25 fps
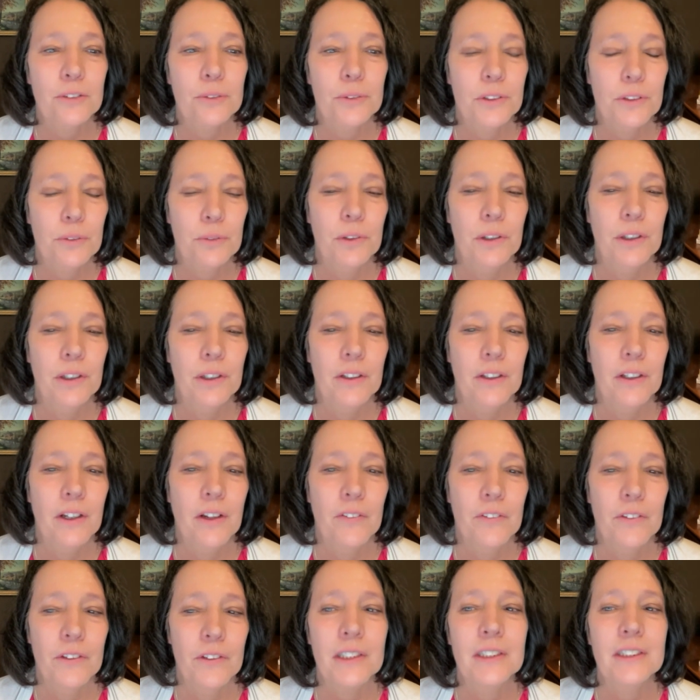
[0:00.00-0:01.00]
with one
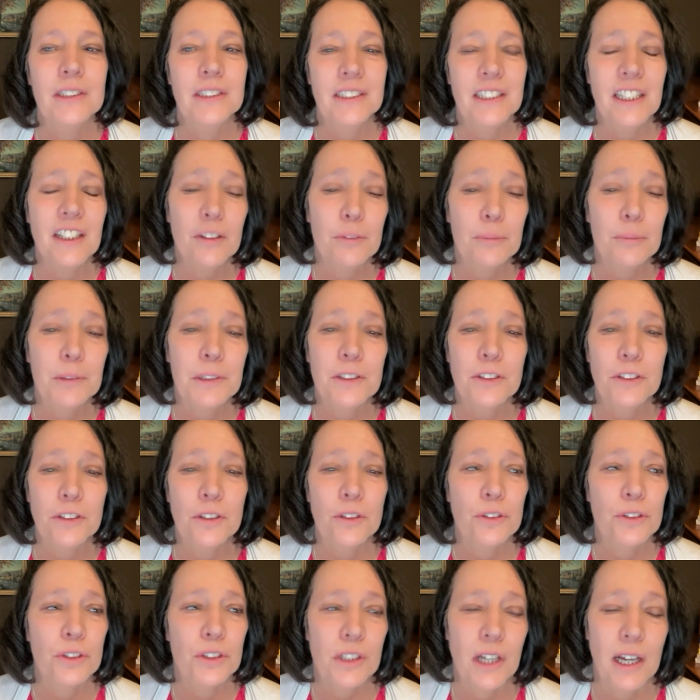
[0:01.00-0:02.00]
another instead of being
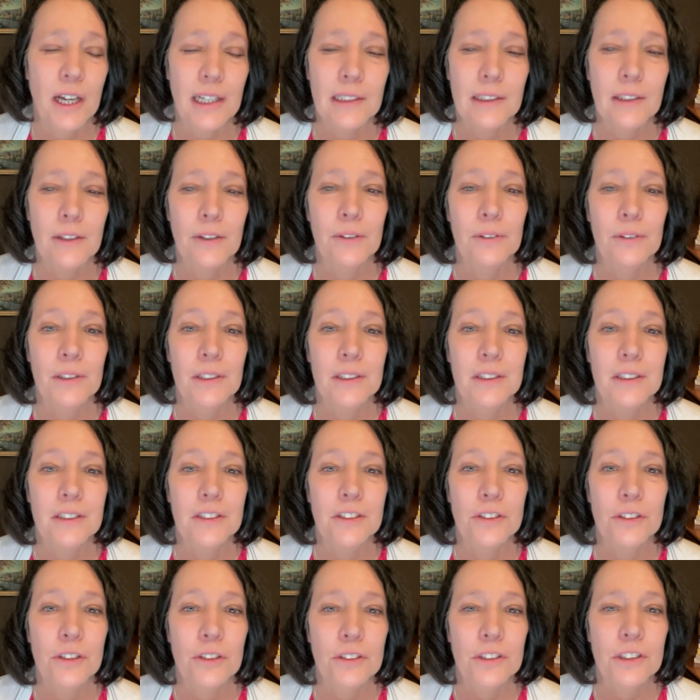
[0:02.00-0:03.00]
so siloed in
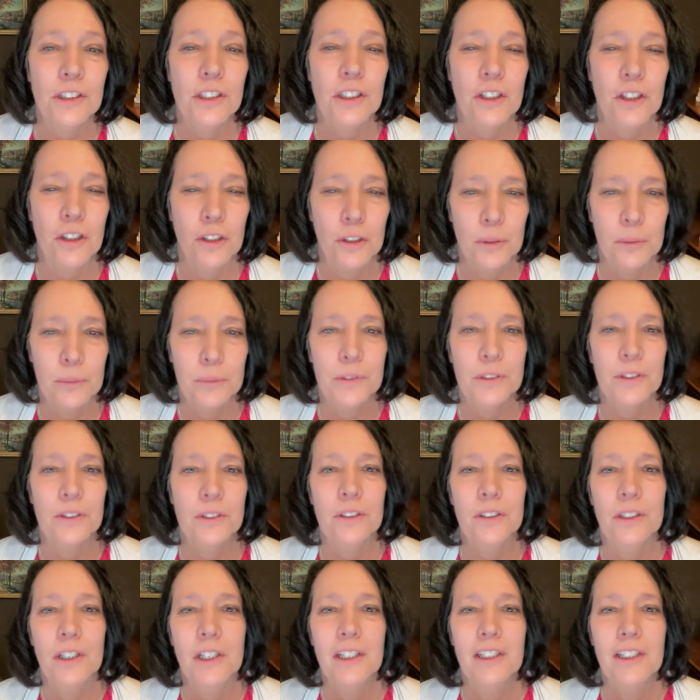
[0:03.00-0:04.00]
these nursing homes, or